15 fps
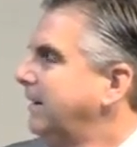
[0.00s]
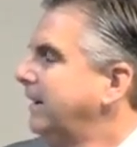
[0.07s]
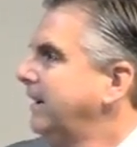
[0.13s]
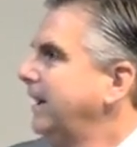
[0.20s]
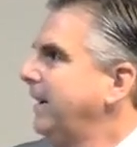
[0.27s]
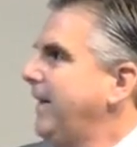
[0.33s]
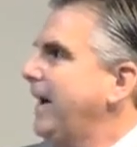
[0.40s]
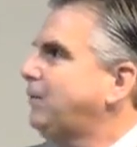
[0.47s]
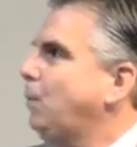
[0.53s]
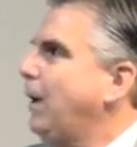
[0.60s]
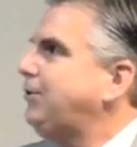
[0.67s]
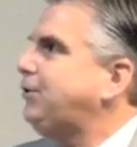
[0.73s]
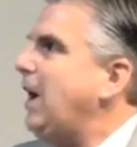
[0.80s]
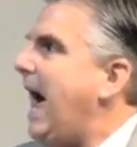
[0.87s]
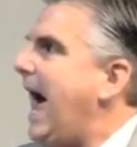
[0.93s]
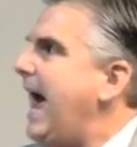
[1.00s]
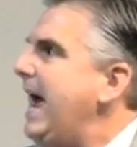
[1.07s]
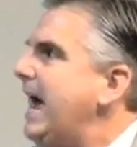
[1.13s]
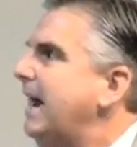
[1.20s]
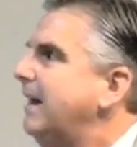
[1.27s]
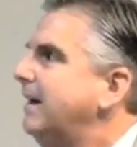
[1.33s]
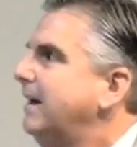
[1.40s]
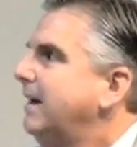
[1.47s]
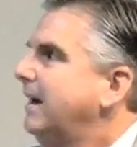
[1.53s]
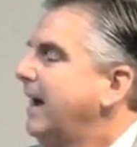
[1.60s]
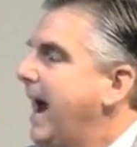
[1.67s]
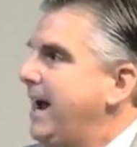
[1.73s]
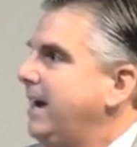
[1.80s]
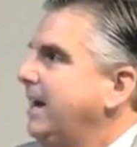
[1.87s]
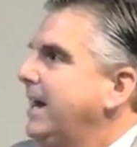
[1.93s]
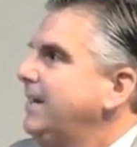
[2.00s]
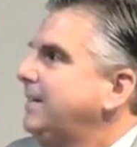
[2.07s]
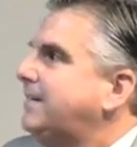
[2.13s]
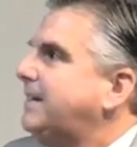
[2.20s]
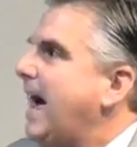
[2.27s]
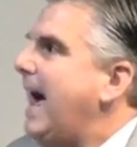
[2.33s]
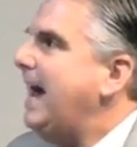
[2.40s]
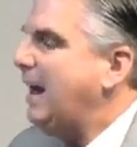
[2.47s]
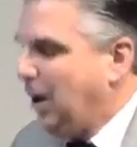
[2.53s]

And that's what you had. And you didn't say,